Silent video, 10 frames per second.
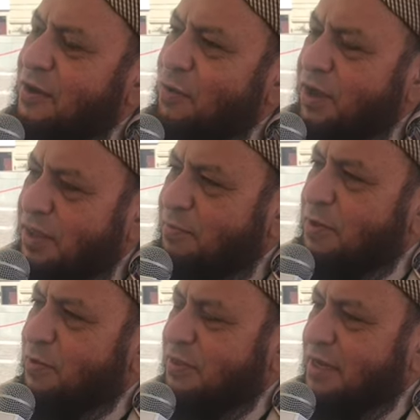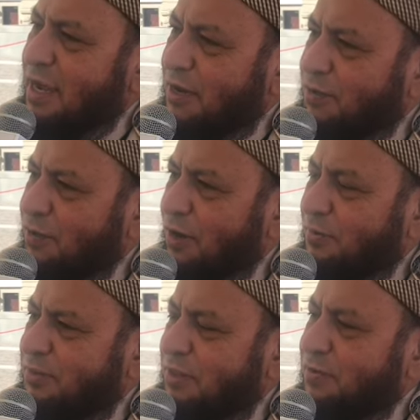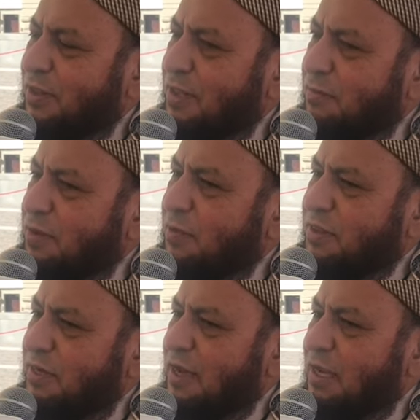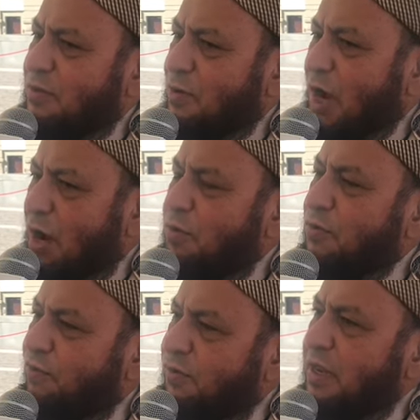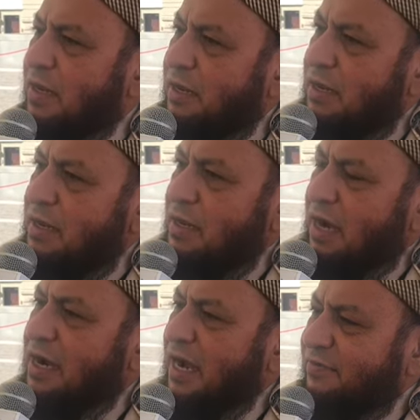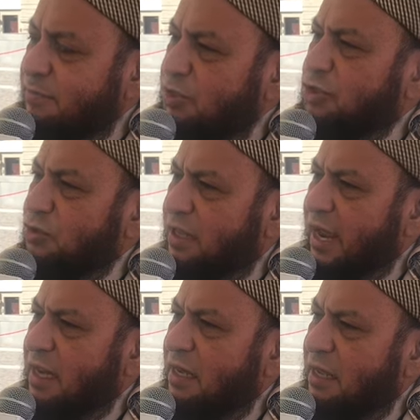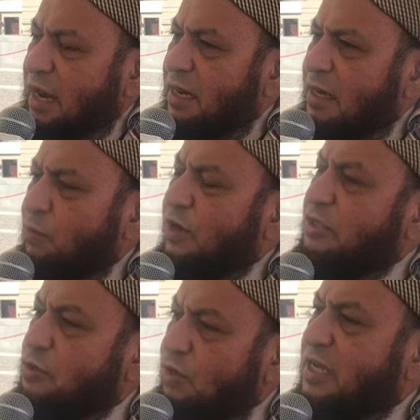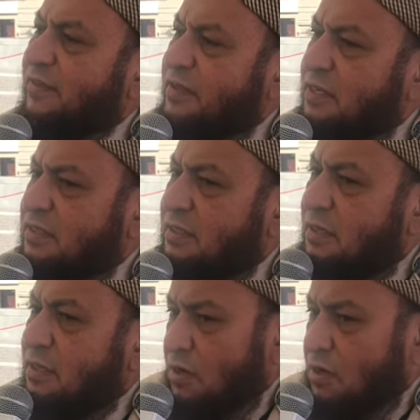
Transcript: Whether it be with regard to corruption, whether it be with regard to how you feel a government should run, what is good governance.